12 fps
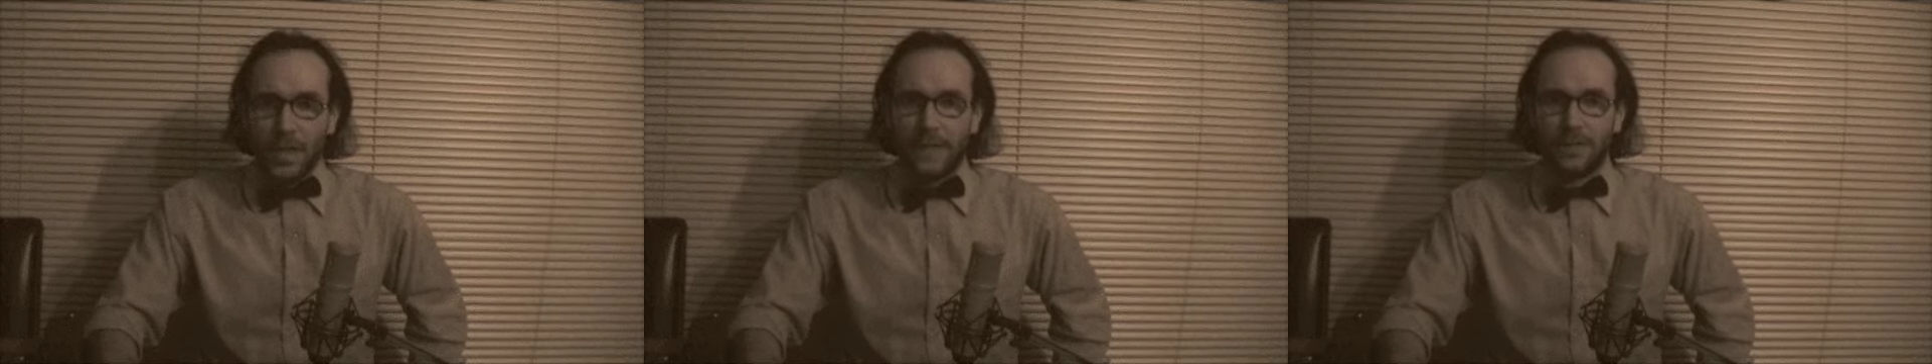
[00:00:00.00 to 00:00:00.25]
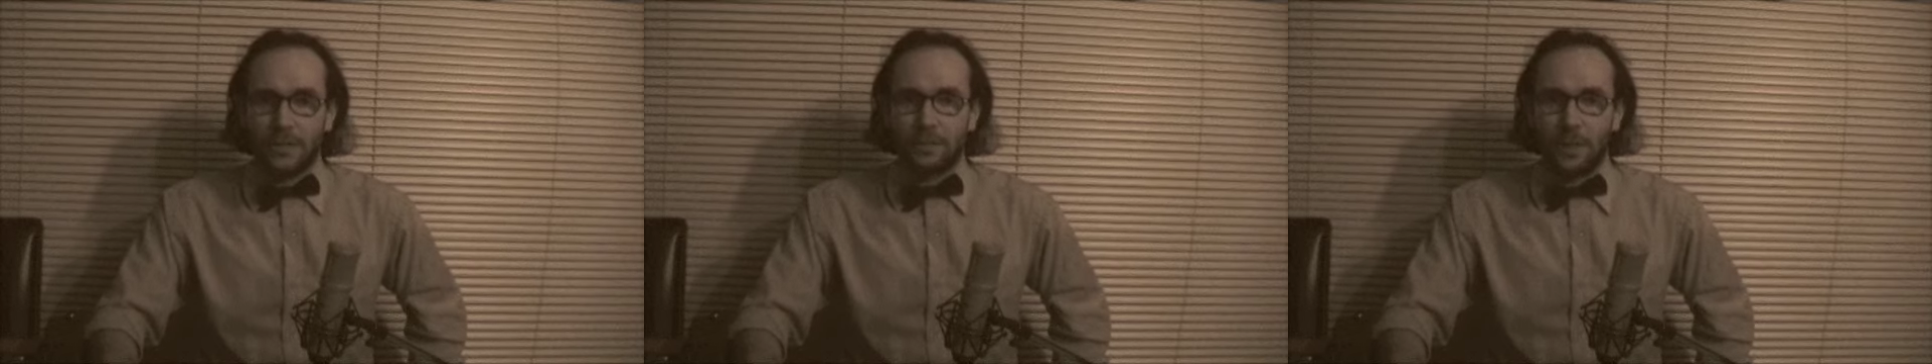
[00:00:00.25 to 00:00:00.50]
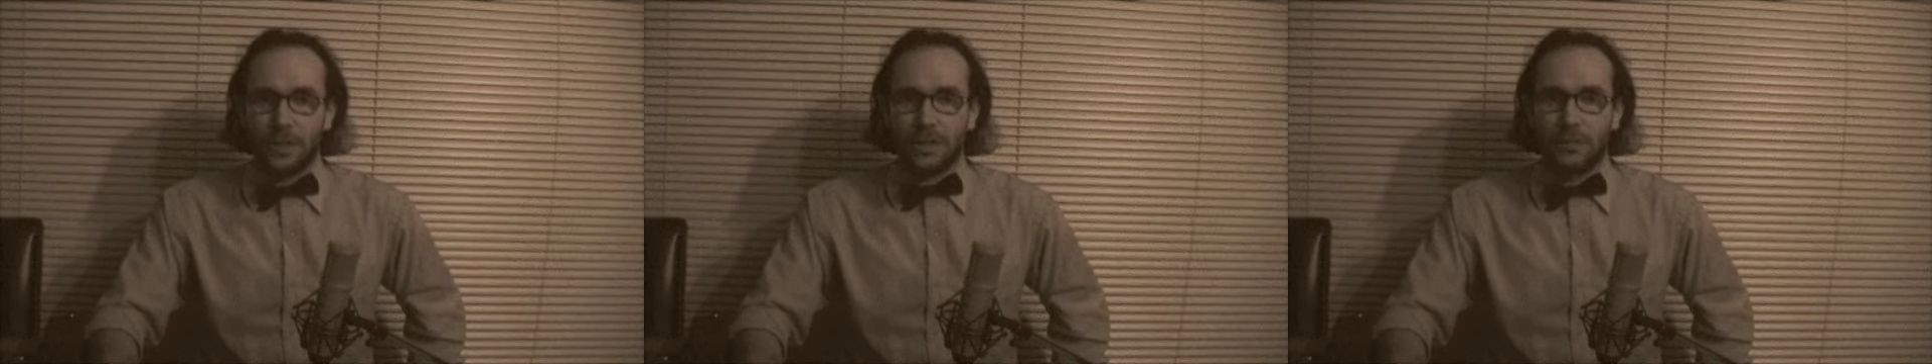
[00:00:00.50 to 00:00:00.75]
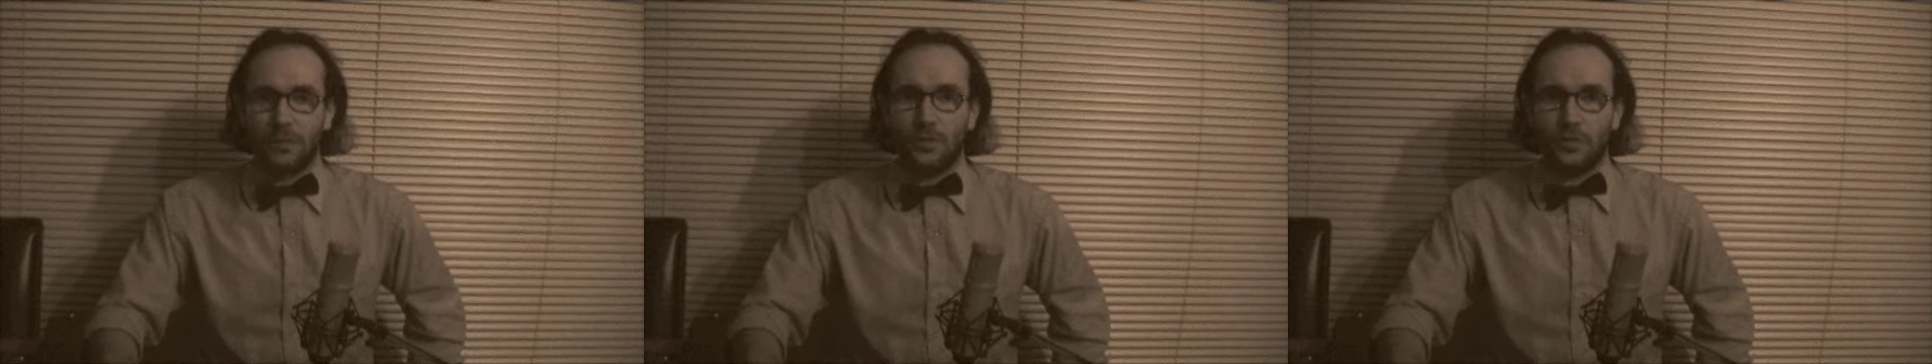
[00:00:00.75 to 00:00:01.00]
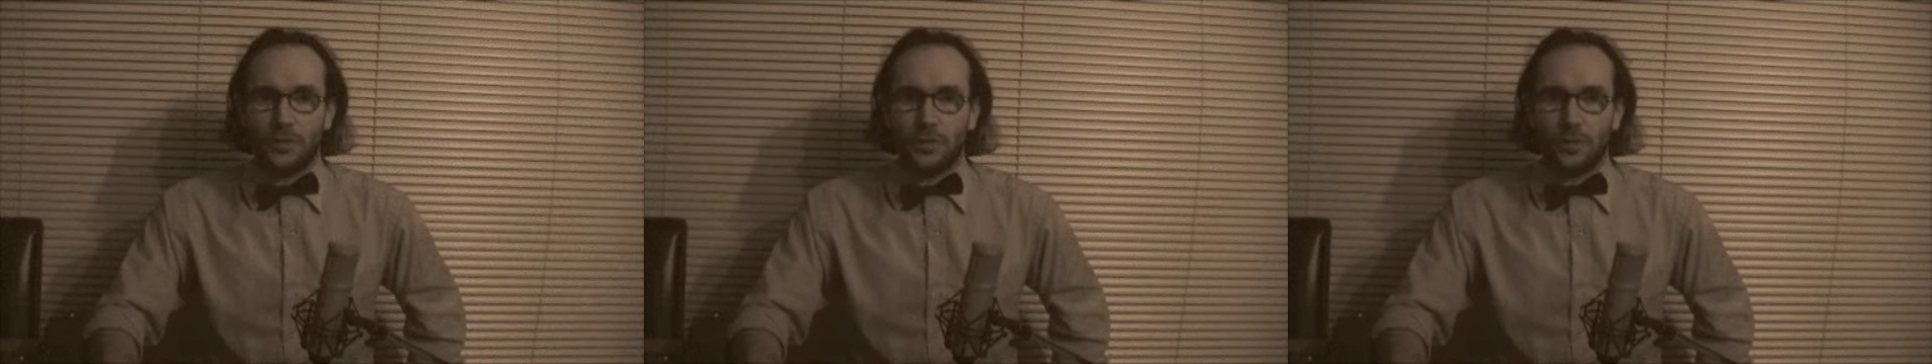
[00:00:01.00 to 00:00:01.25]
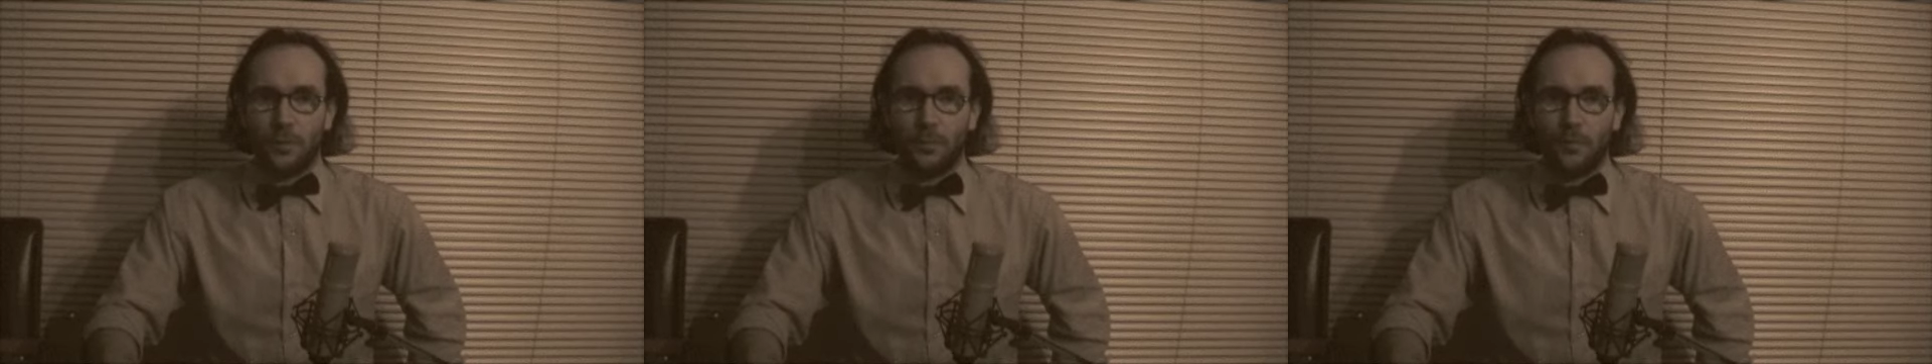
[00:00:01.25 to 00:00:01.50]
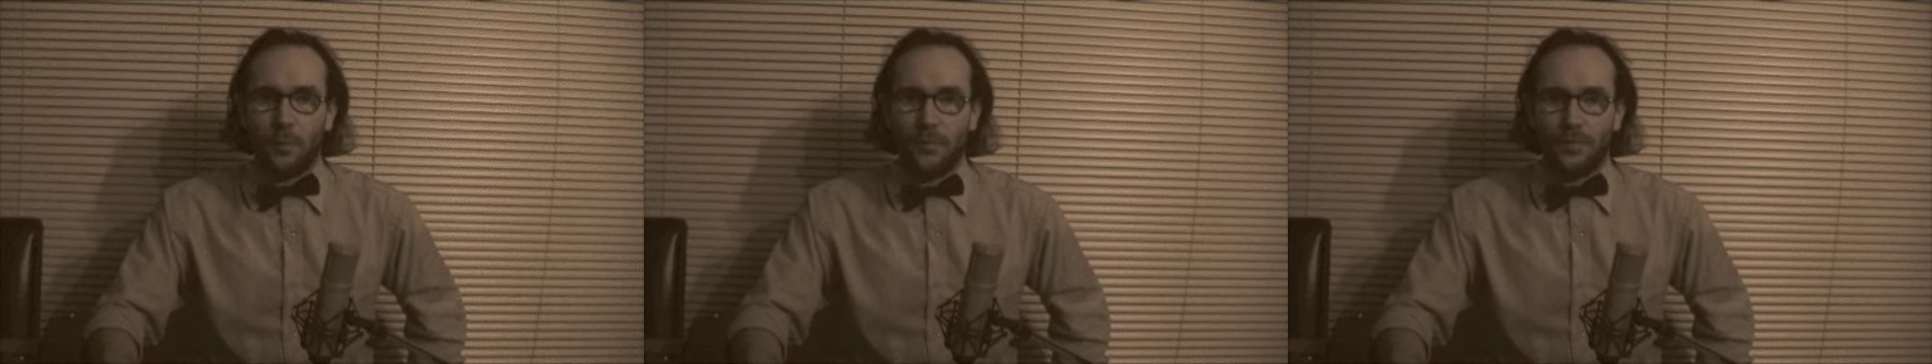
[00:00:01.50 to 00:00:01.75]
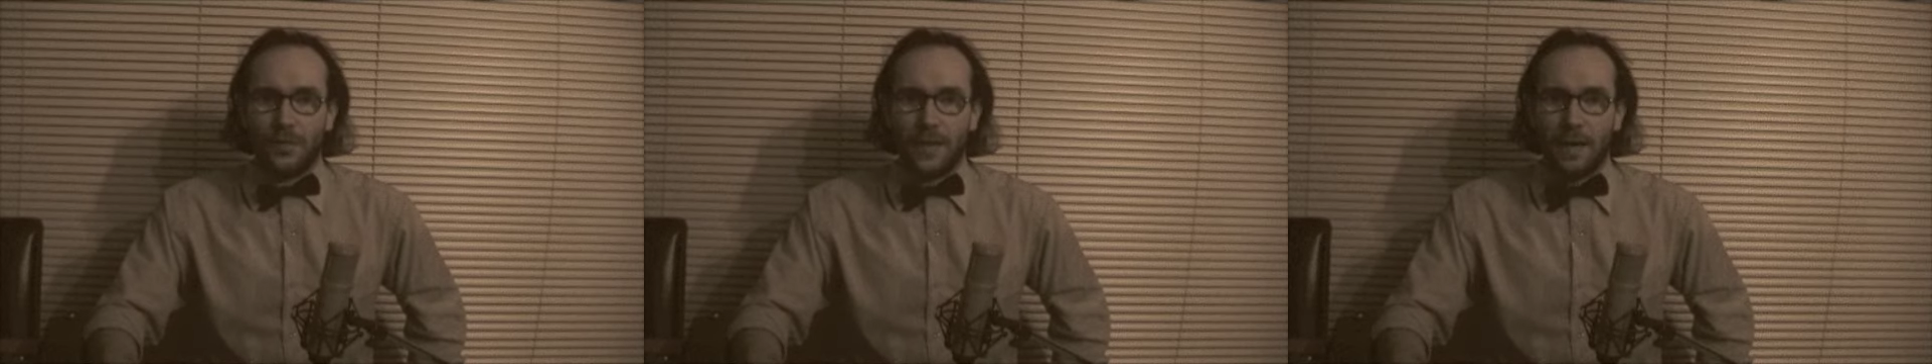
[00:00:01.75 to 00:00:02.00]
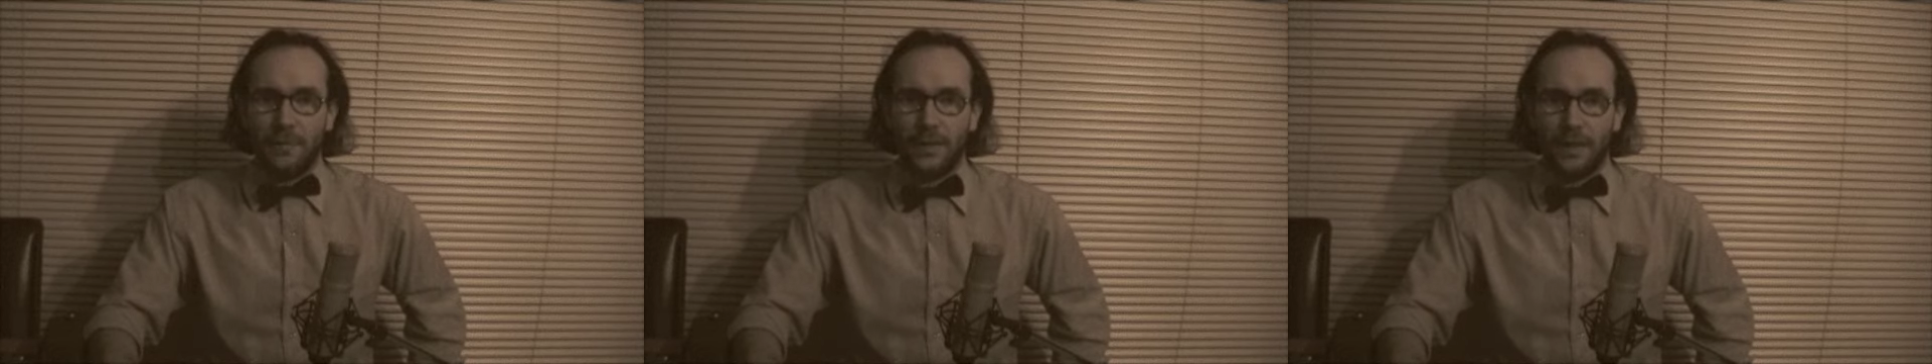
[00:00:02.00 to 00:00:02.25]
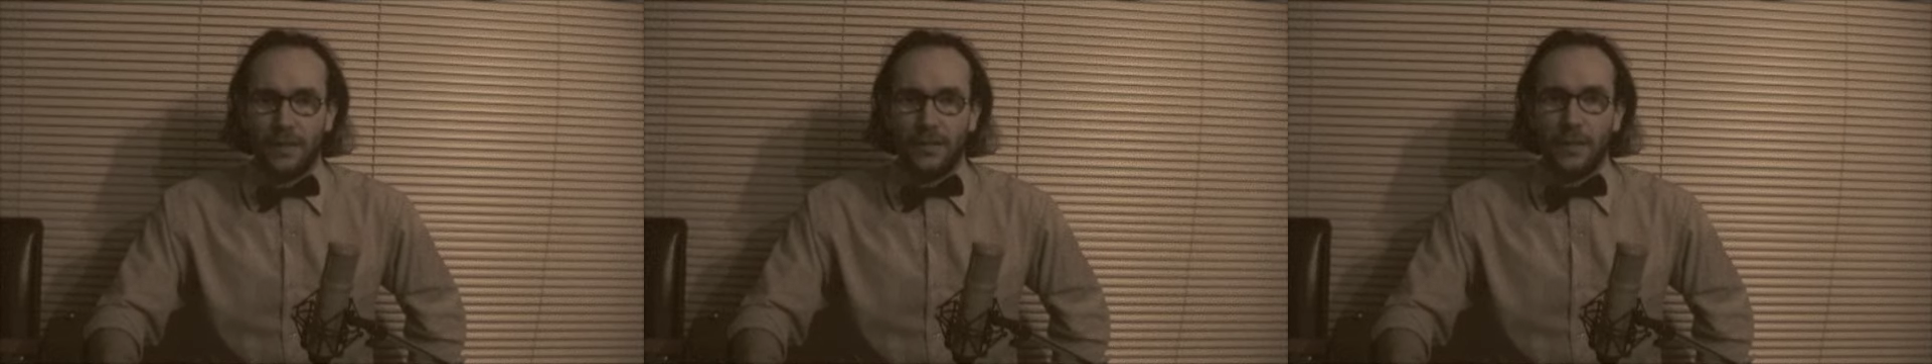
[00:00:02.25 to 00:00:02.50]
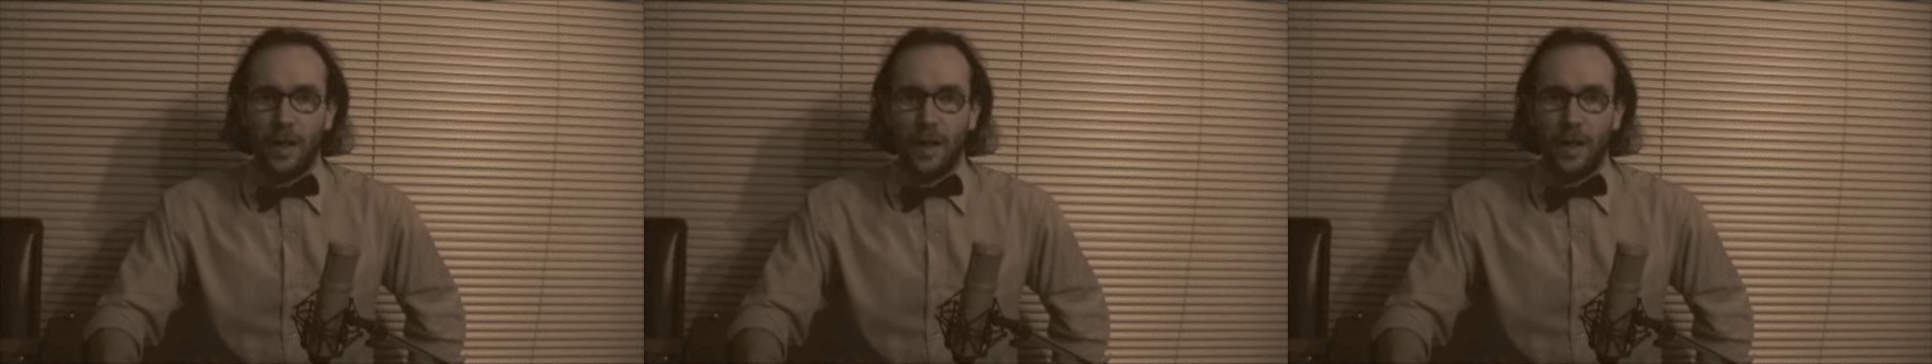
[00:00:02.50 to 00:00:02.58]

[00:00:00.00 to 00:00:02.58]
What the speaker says: It is possible to point the camera in an